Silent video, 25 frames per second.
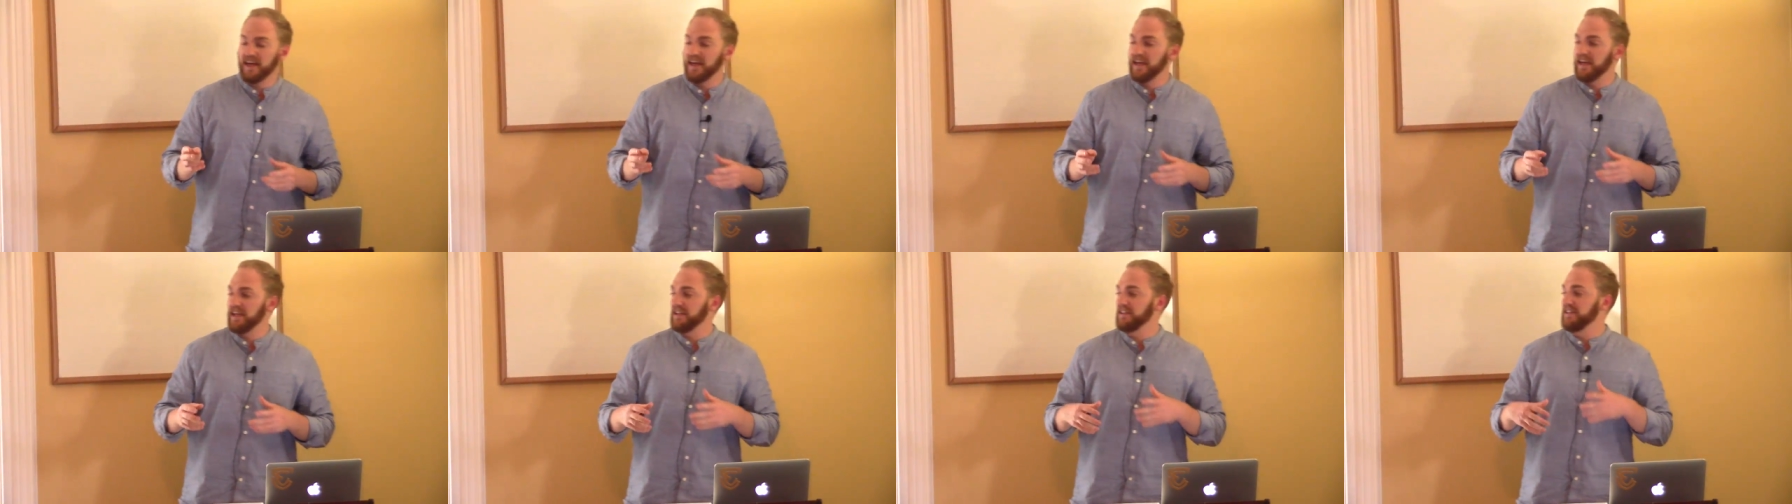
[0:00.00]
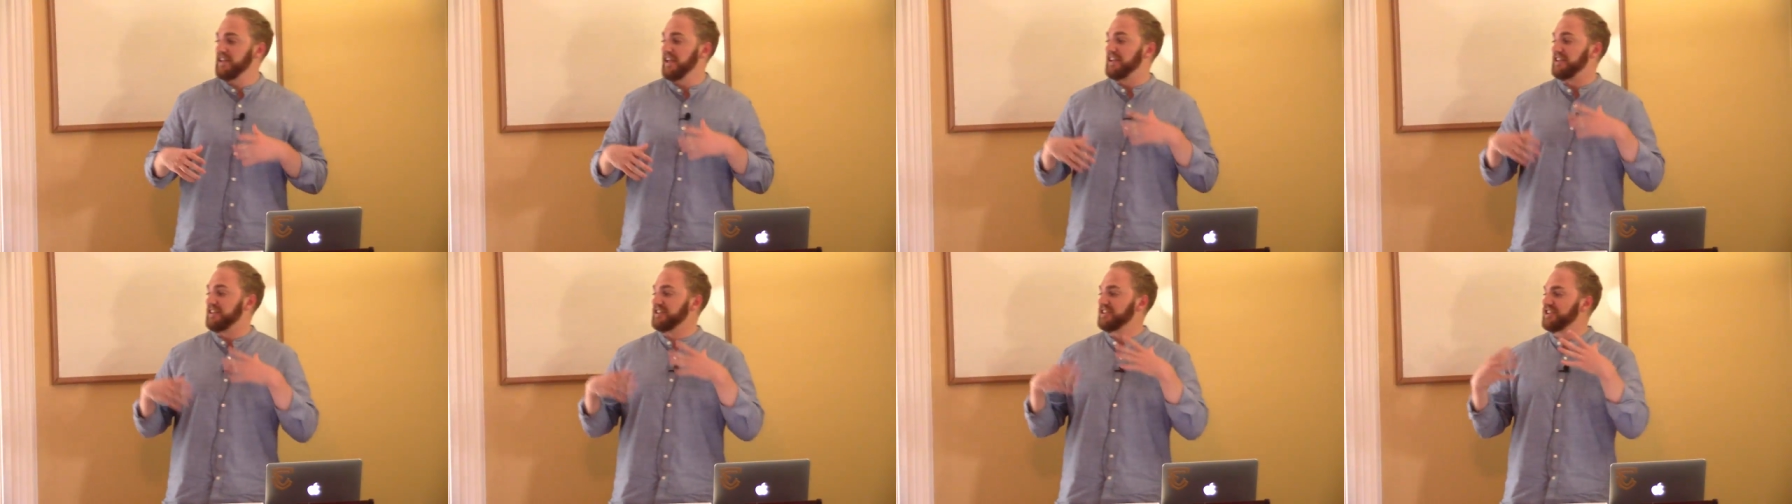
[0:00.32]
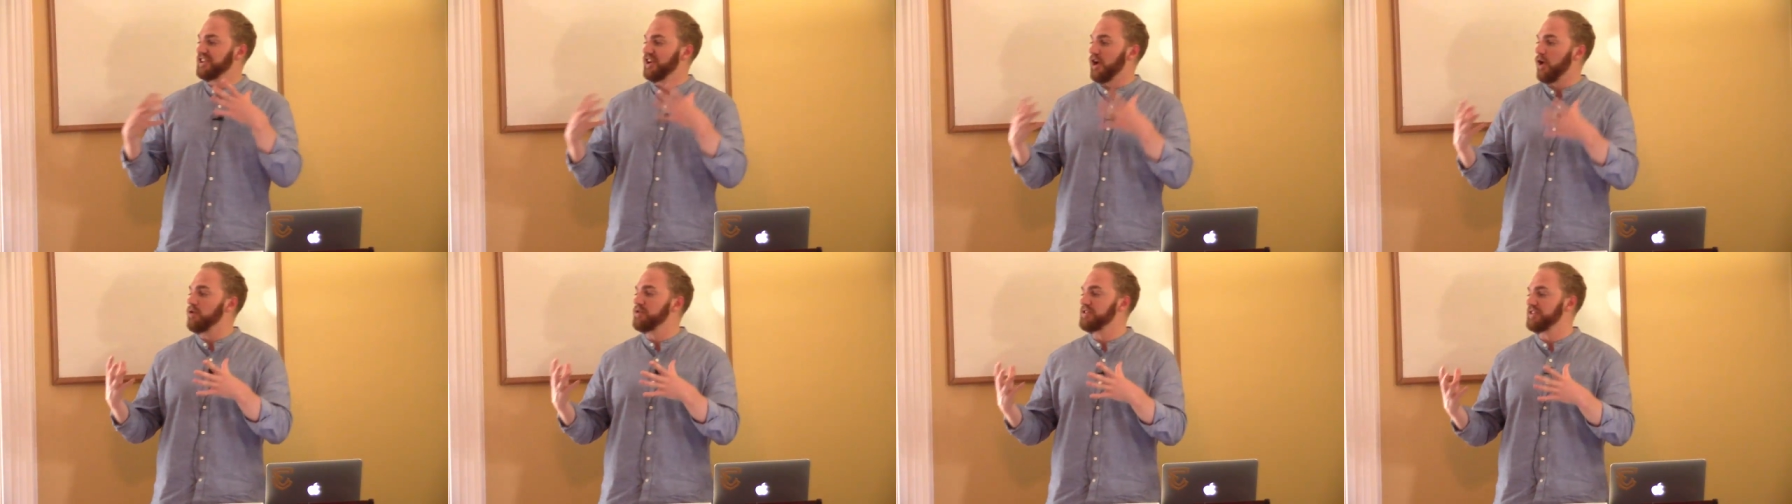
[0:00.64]
it, it
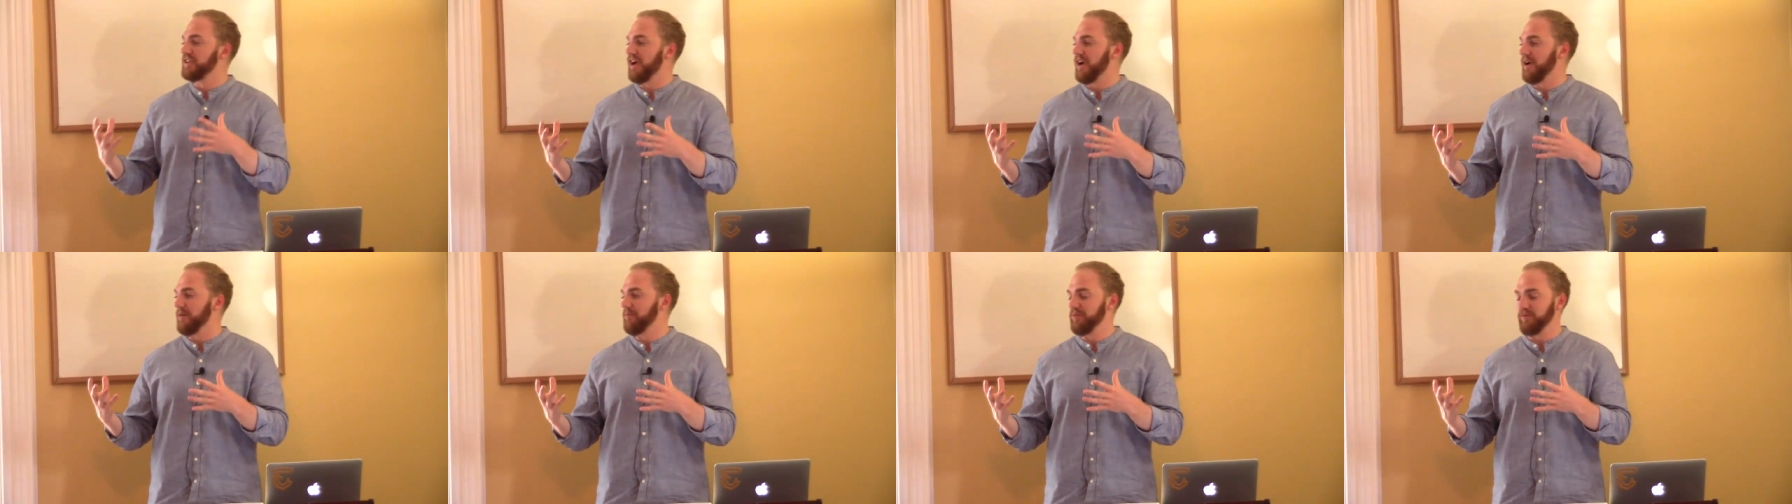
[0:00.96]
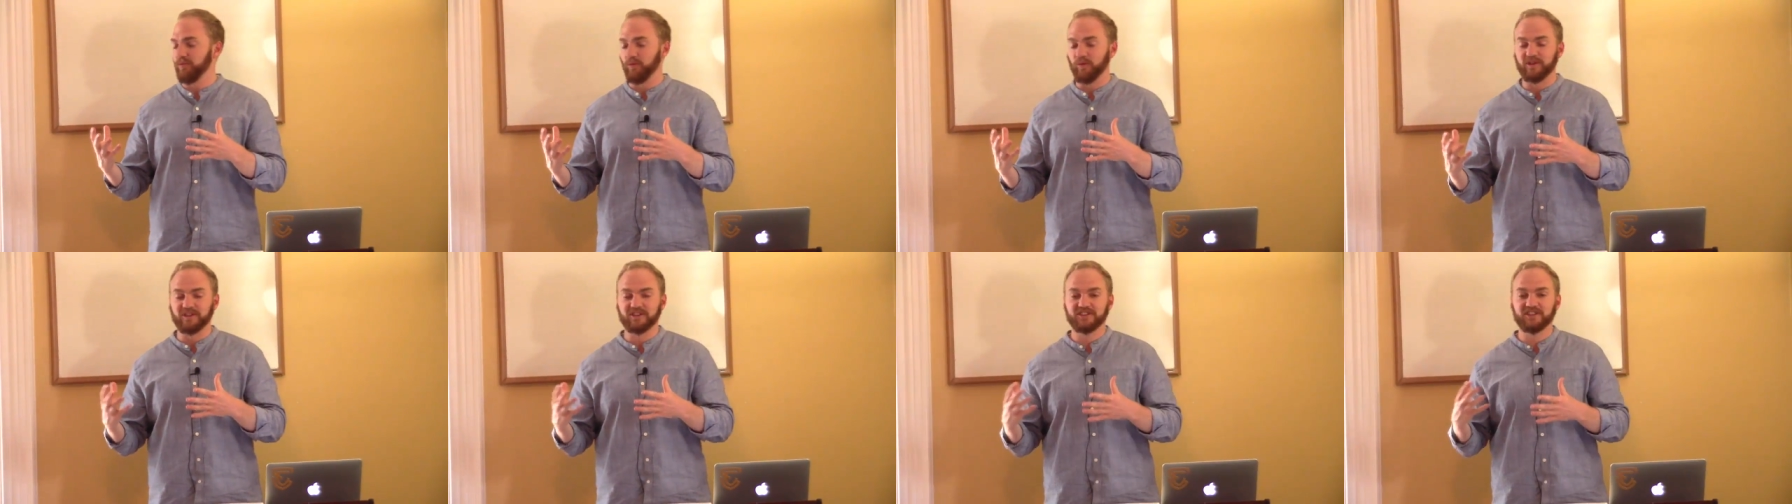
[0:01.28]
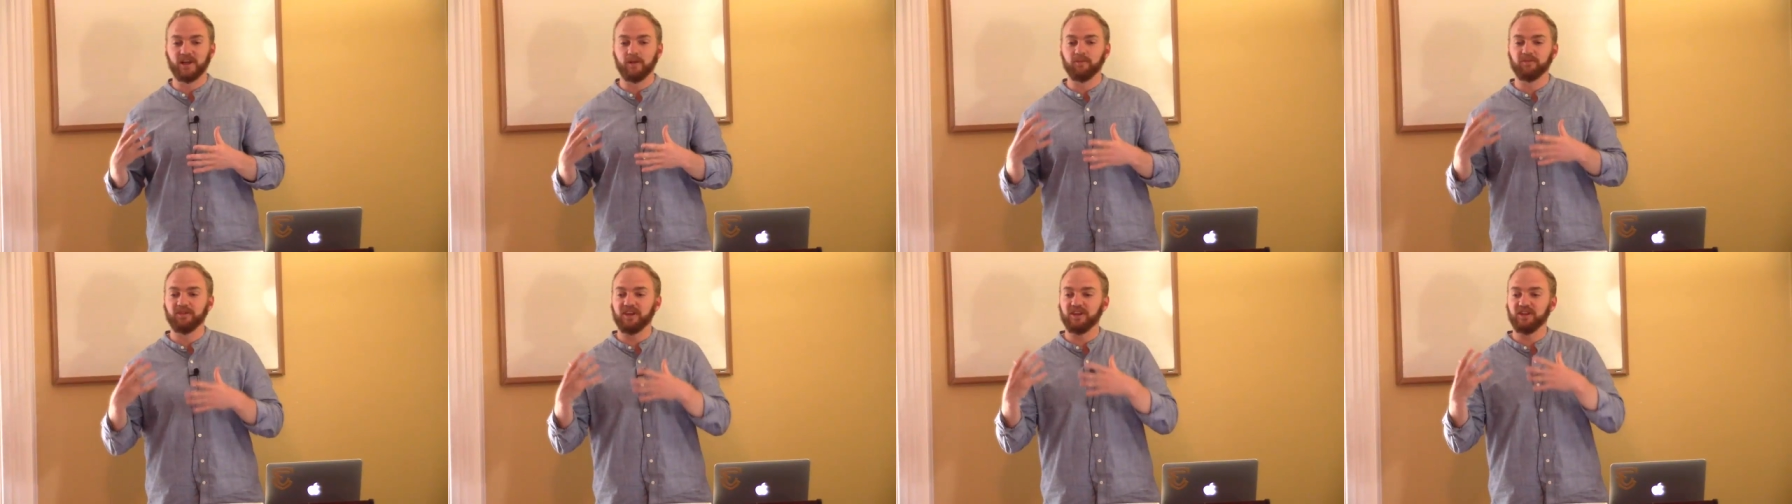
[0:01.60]
shows up when
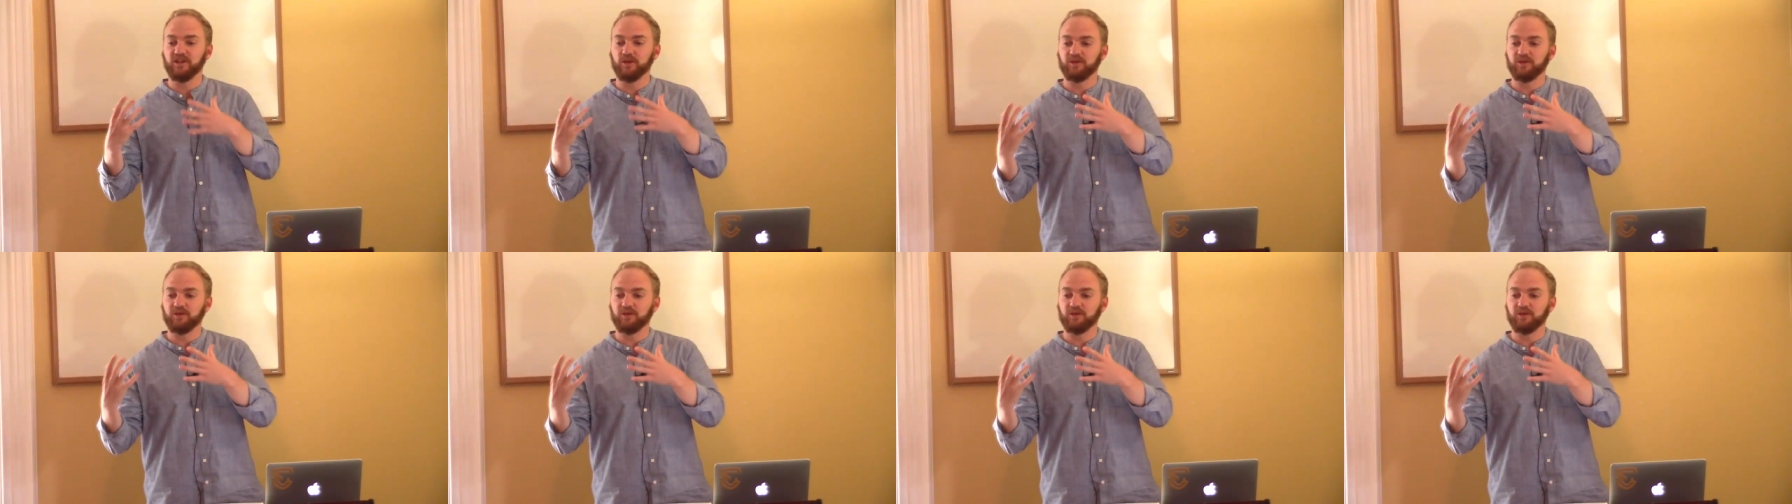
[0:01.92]
something